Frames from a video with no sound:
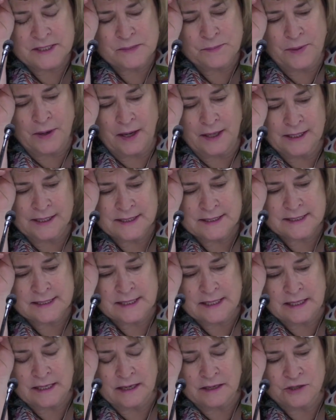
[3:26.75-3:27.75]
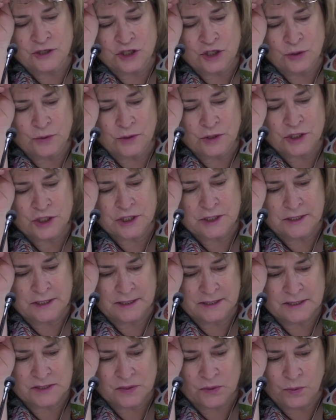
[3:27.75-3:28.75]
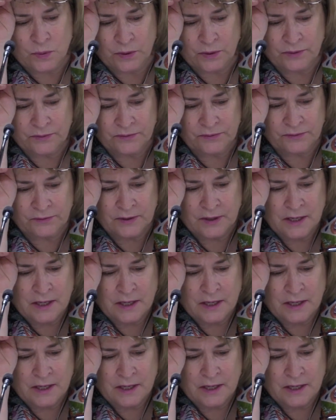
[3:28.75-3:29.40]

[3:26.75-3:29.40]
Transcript: policy, and Jewish discourse.